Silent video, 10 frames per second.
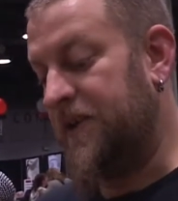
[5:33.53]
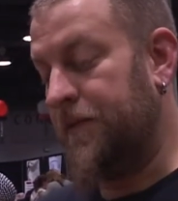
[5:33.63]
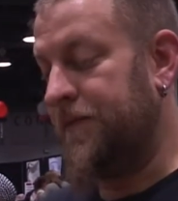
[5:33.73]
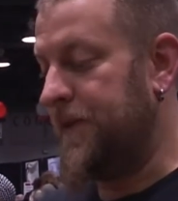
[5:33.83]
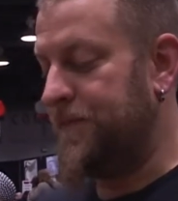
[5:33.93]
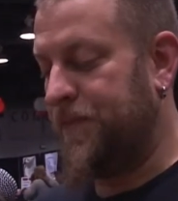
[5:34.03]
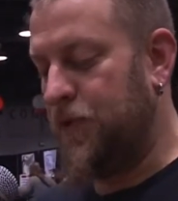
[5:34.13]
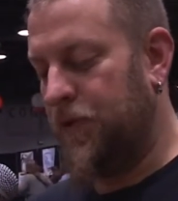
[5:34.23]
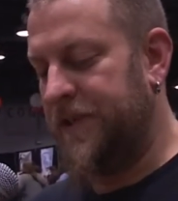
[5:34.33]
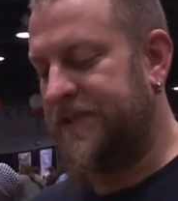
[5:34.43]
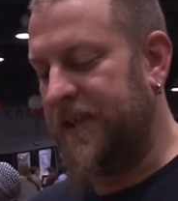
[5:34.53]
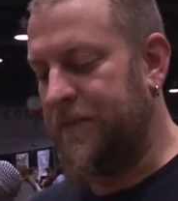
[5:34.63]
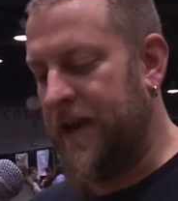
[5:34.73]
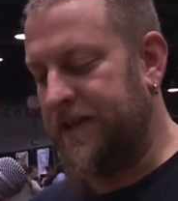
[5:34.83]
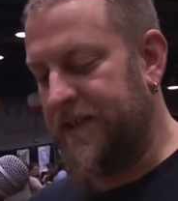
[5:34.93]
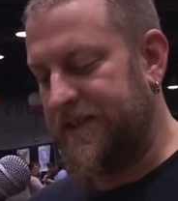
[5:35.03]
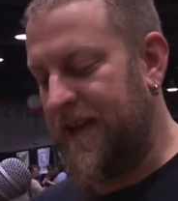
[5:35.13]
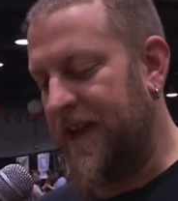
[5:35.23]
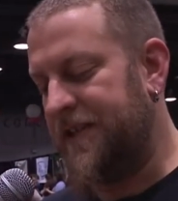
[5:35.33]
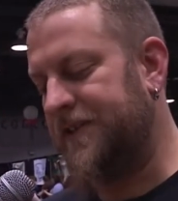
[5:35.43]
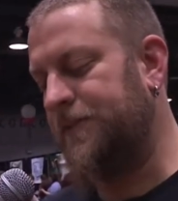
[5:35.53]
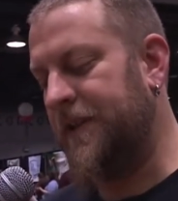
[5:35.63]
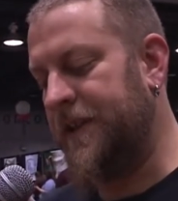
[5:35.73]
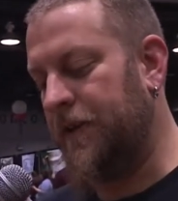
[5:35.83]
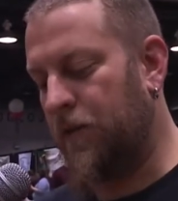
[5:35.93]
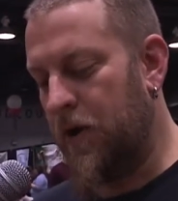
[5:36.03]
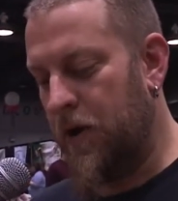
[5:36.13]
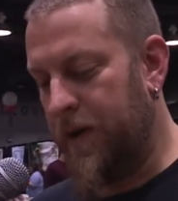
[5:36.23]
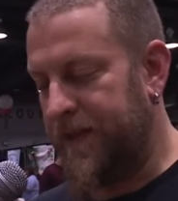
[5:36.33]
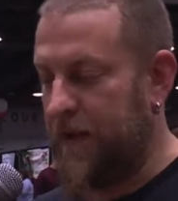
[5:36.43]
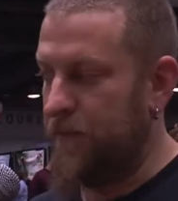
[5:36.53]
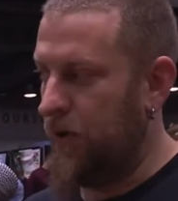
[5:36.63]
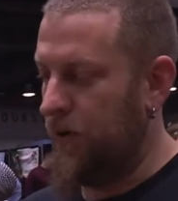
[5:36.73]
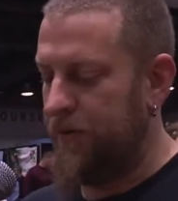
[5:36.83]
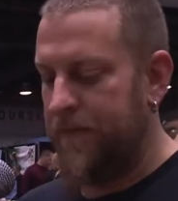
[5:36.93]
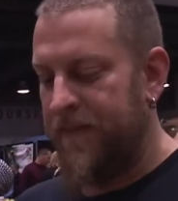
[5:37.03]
The coolest thing about these guys is when they grow and they molt,